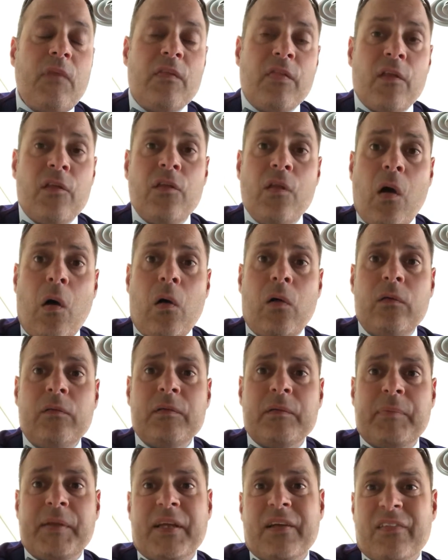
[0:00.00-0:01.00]
the null,
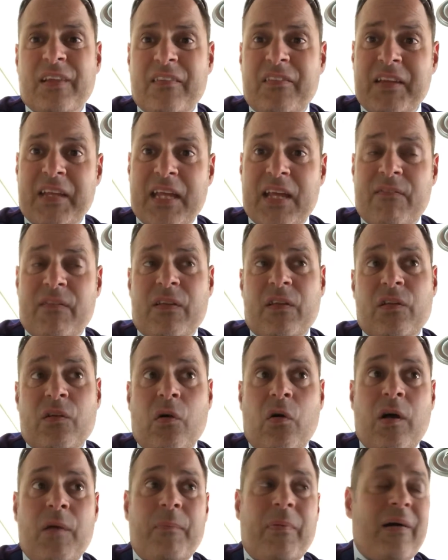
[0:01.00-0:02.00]
because that's a given. The
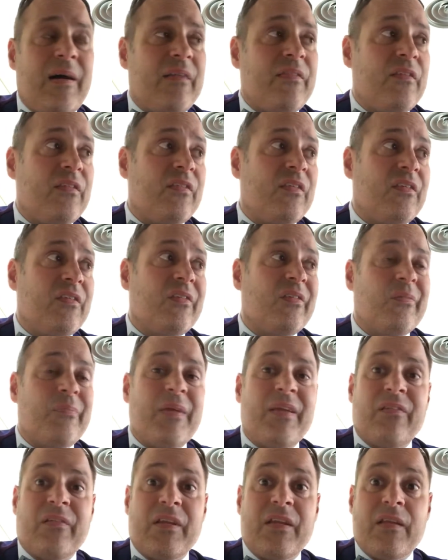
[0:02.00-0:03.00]
null hypothesis is
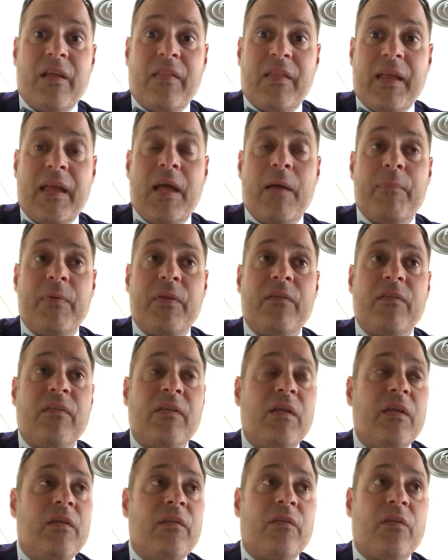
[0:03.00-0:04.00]
basically nothing happens,
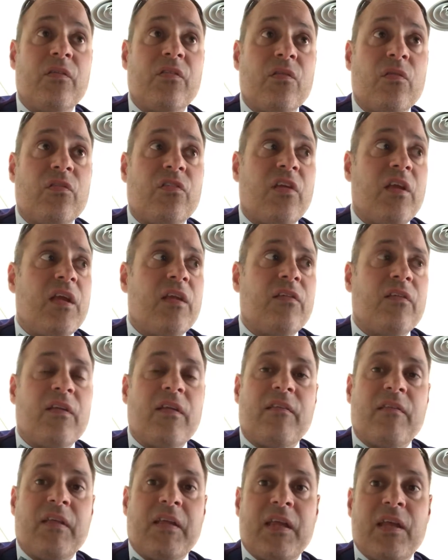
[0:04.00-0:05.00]
there's no change,
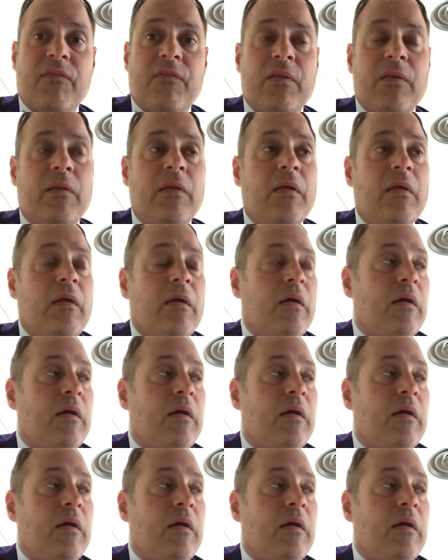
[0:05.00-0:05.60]
it's a given